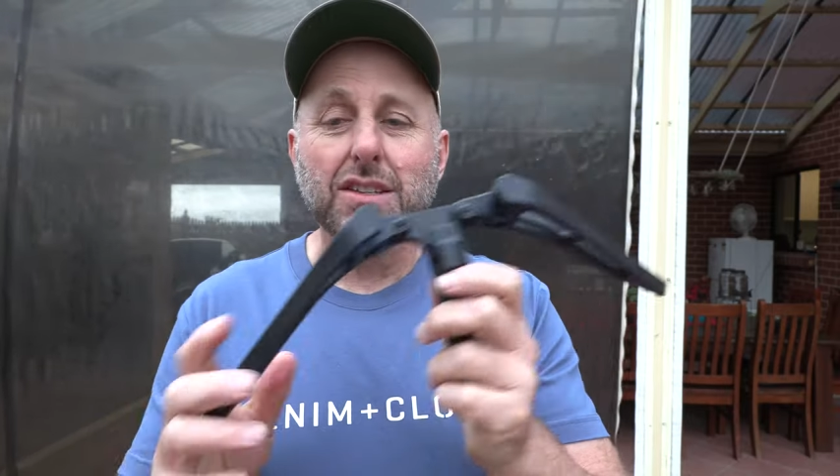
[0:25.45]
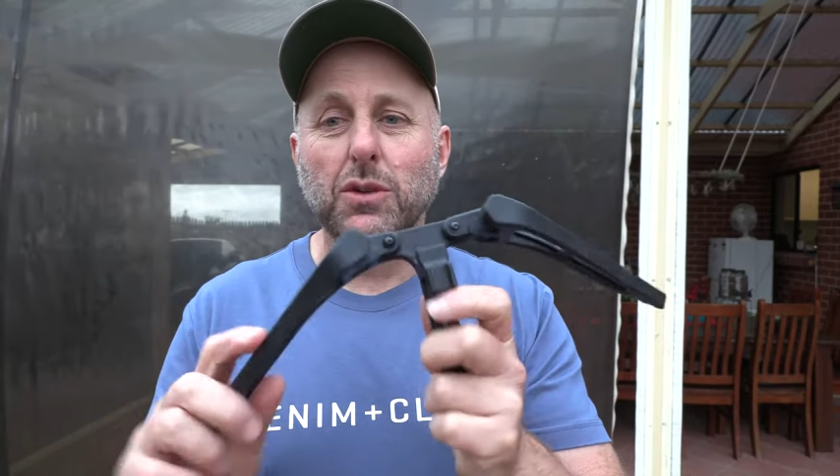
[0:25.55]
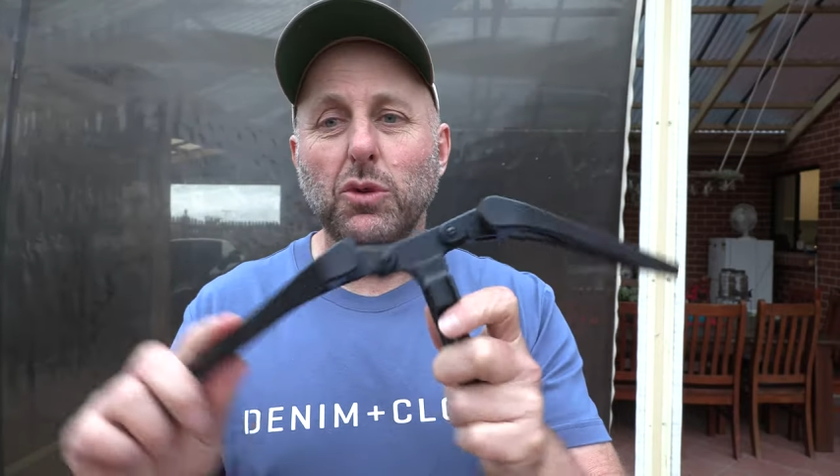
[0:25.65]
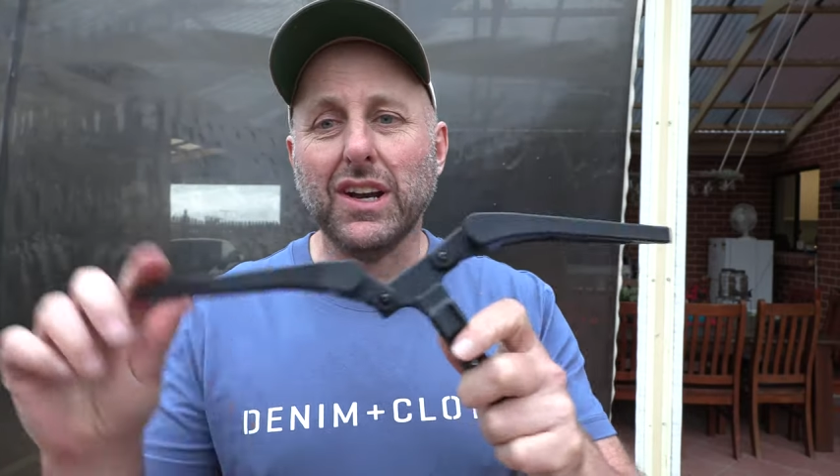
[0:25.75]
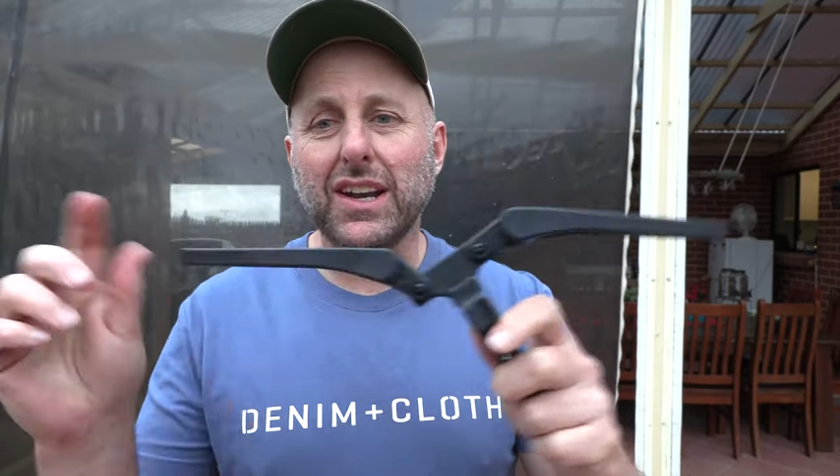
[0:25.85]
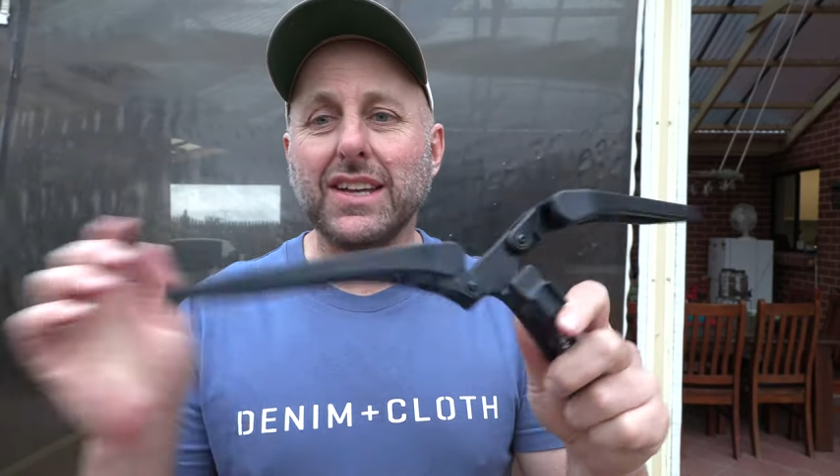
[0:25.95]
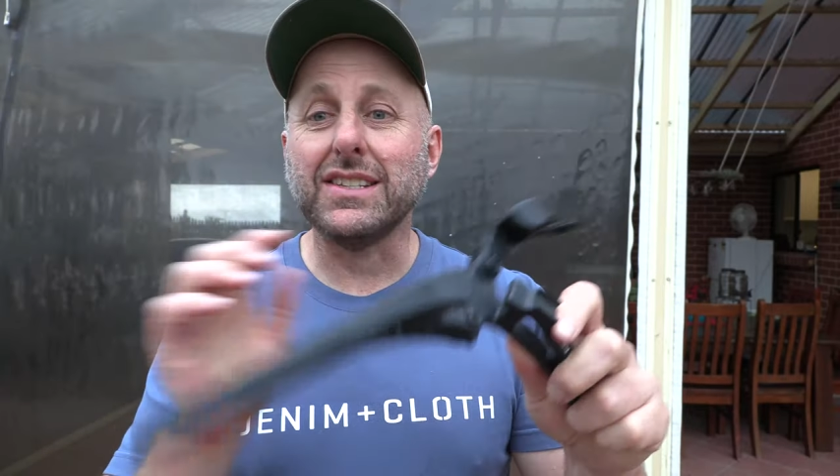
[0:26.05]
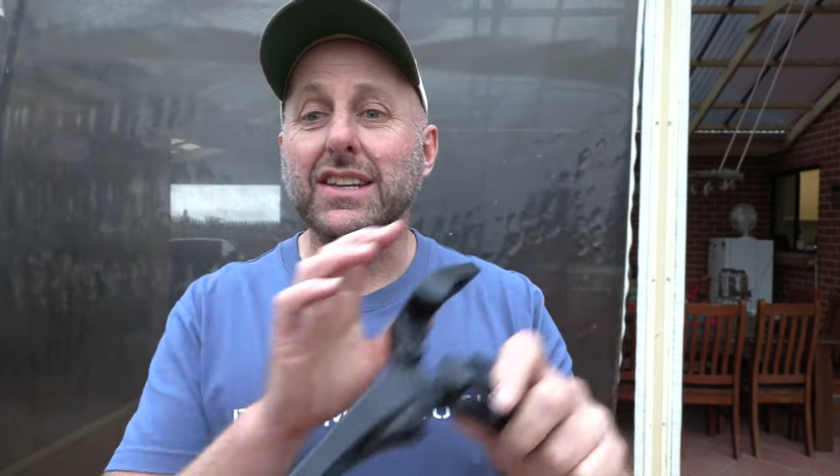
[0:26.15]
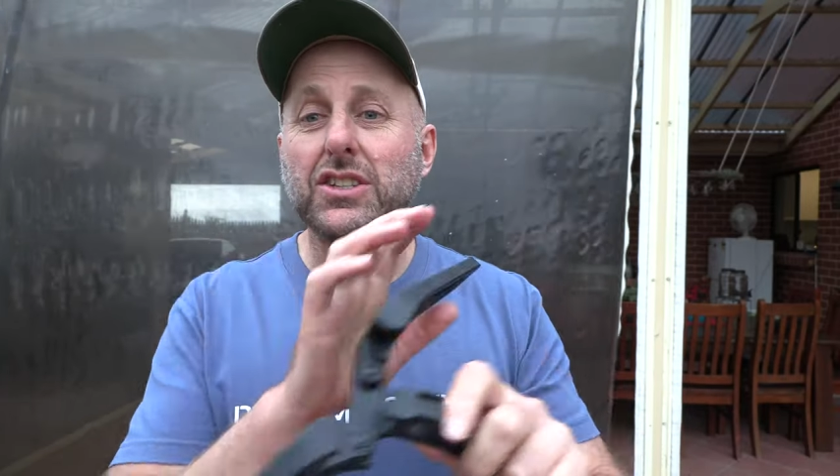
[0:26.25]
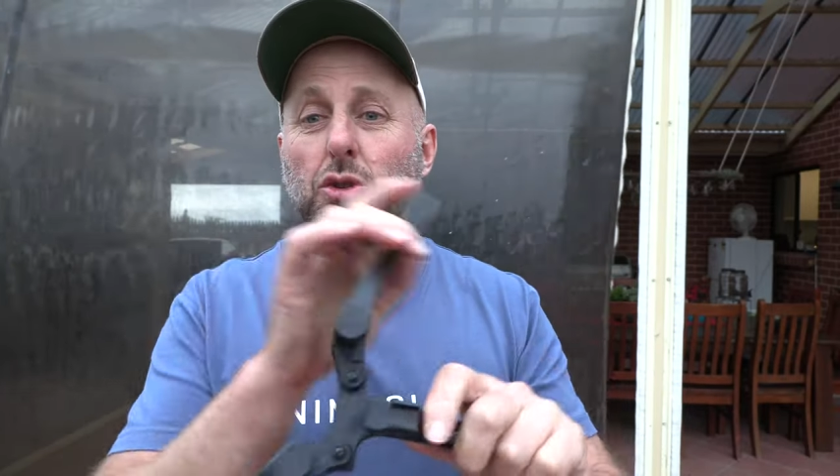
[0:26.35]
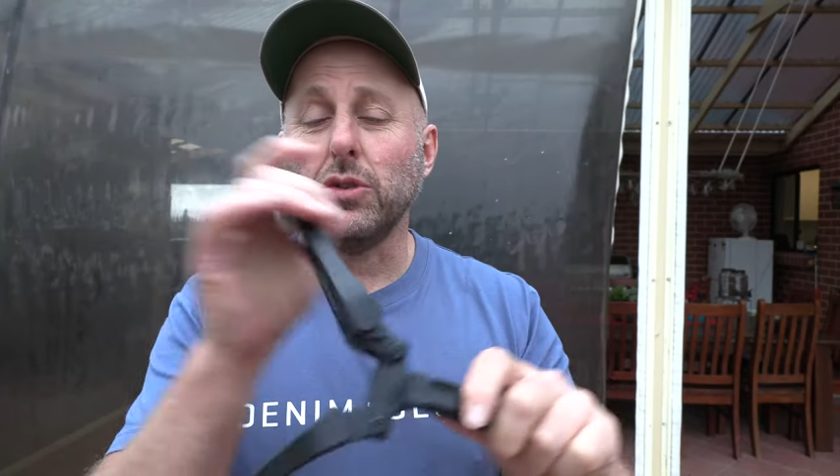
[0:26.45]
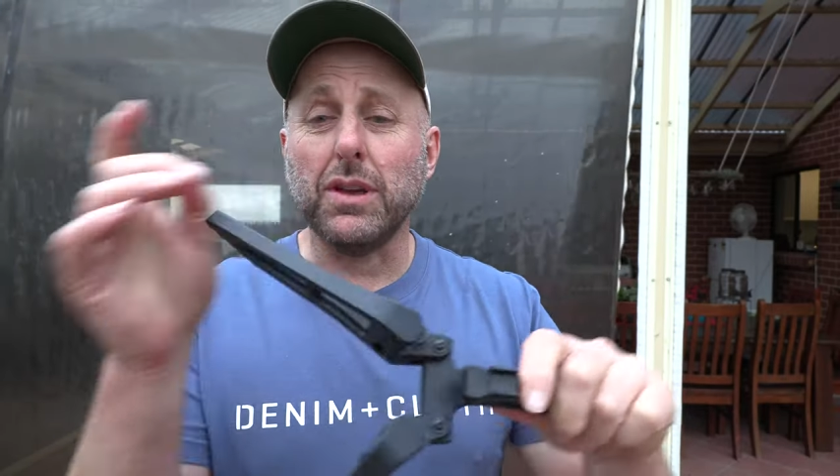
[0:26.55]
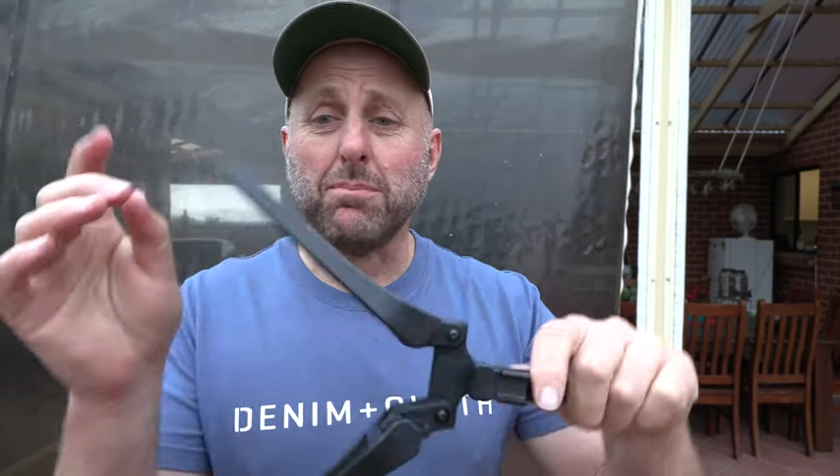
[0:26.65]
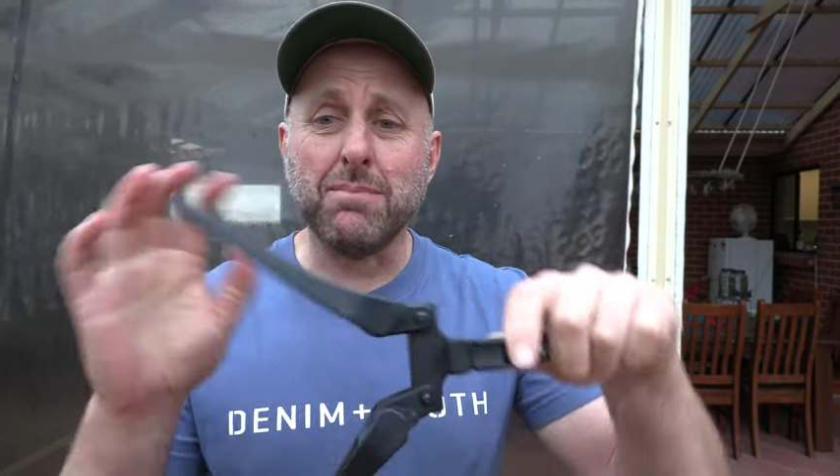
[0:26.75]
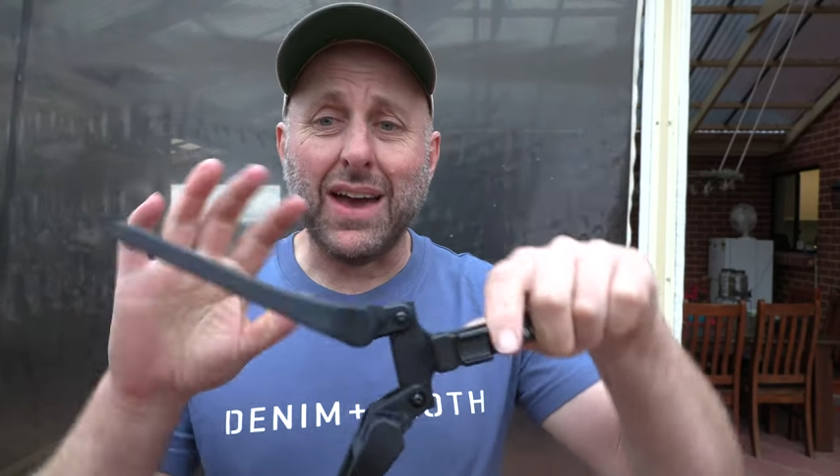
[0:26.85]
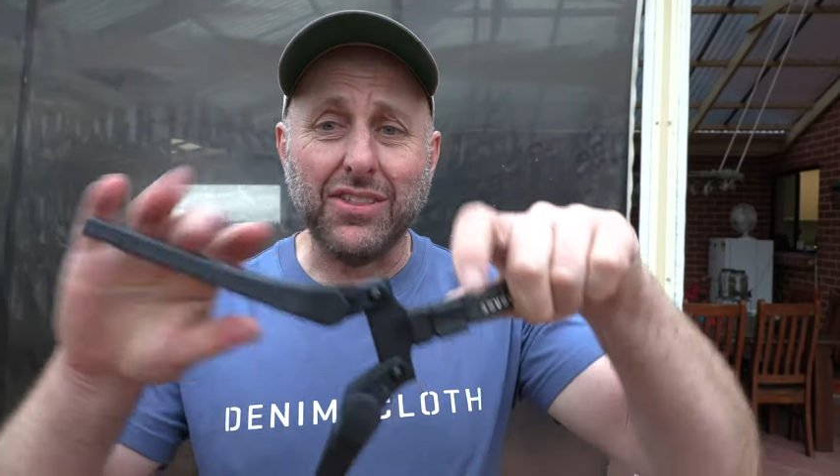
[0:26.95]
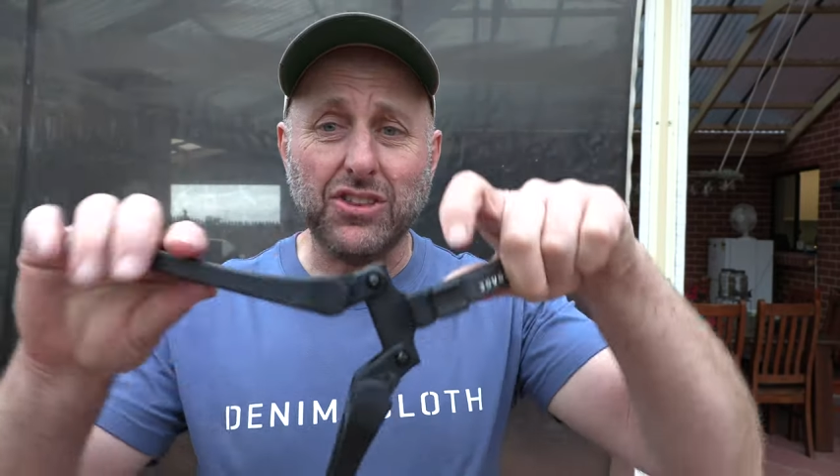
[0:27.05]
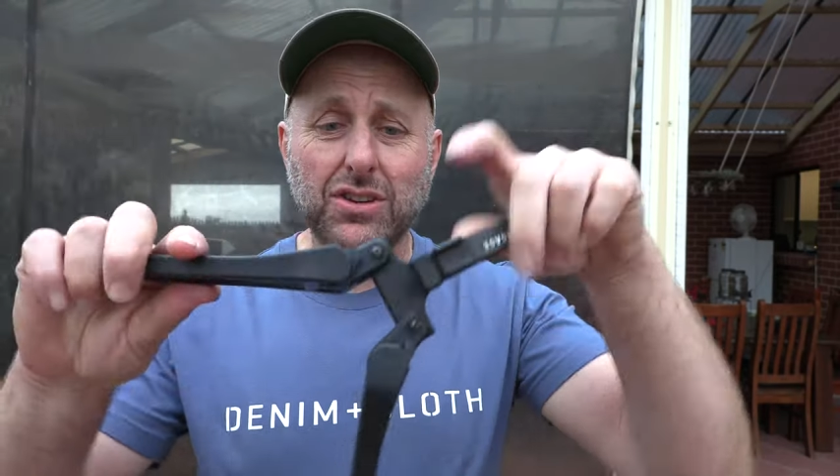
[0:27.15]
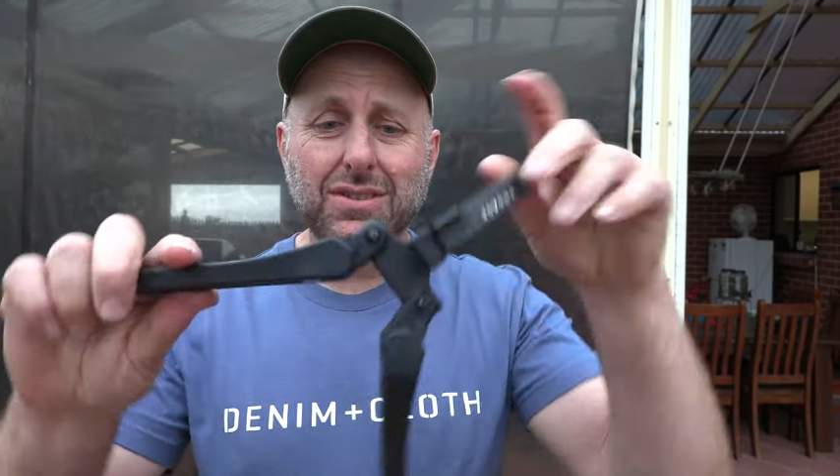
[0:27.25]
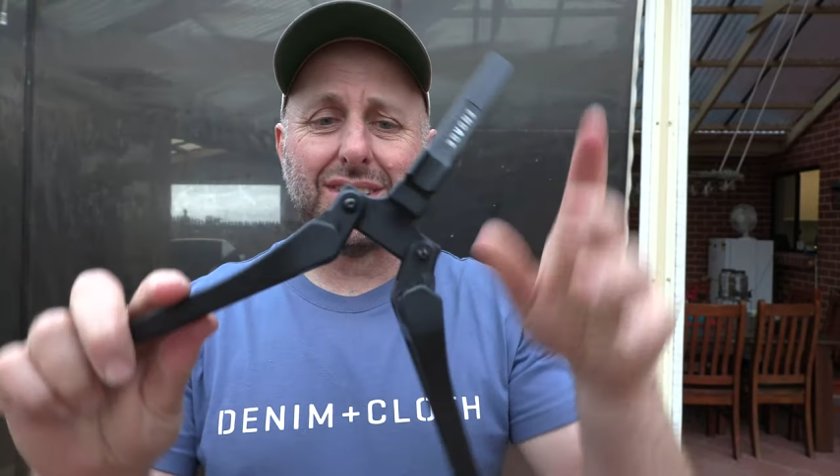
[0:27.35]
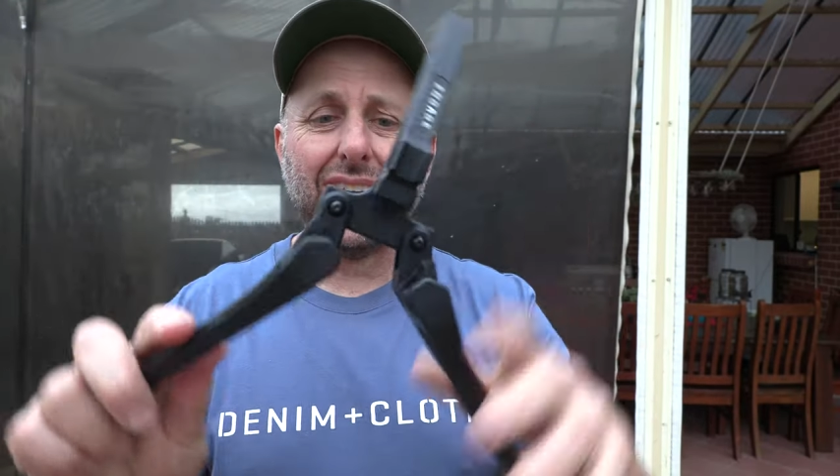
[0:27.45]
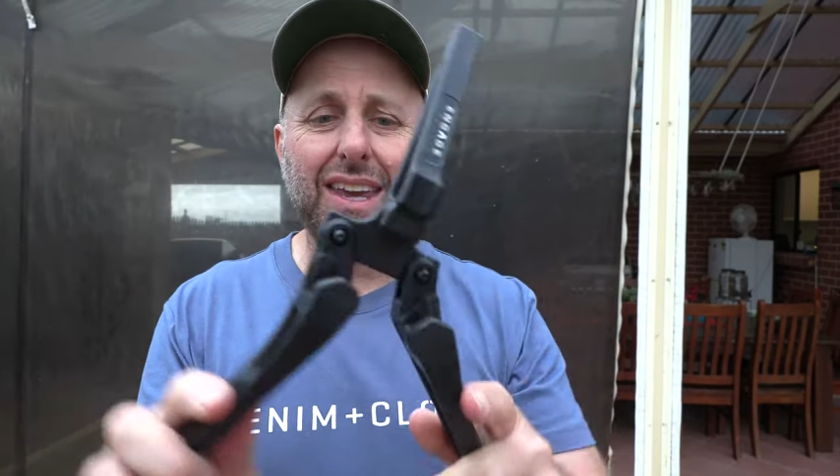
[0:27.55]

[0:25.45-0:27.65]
So what it is, it's called the Mathews